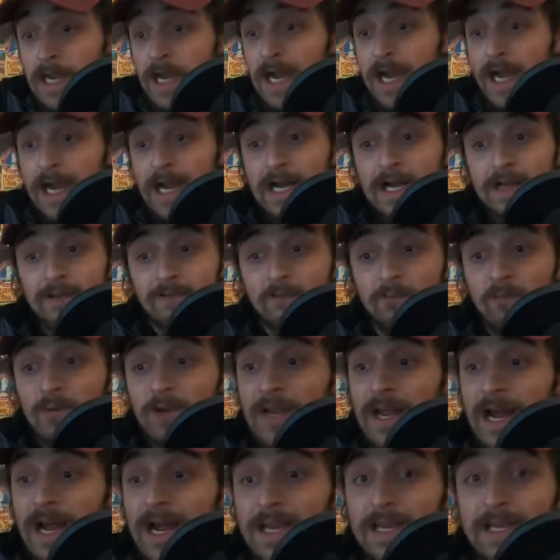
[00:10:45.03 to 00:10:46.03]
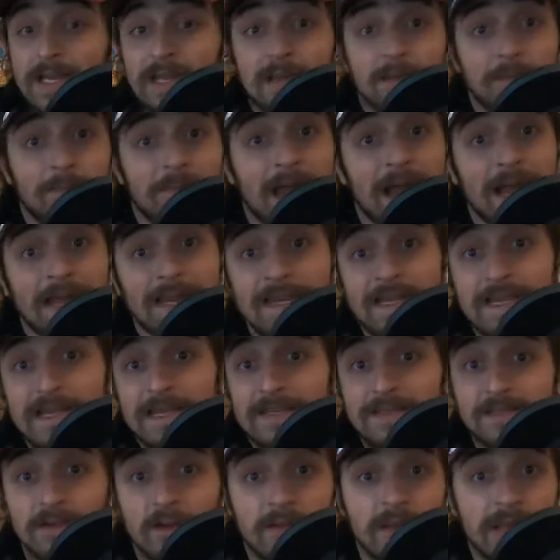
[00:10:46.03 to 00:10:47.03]
I've went hiking back
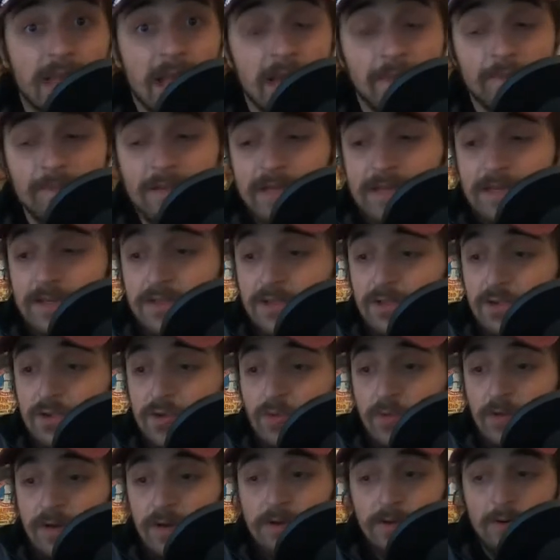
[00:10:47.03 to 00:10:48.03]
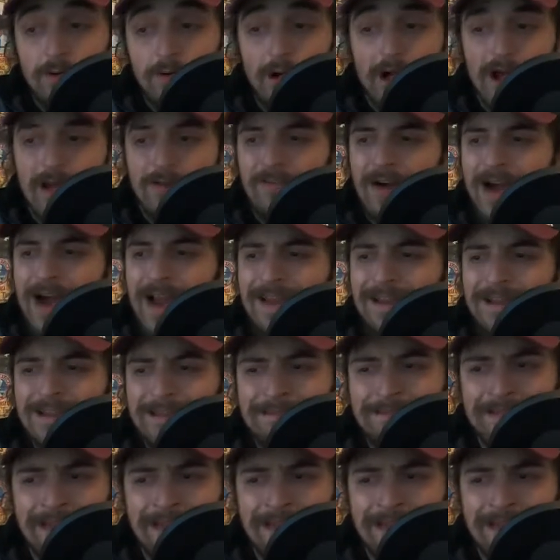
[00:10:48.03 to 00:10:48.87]
east on the Appalachian Trail. I've hiked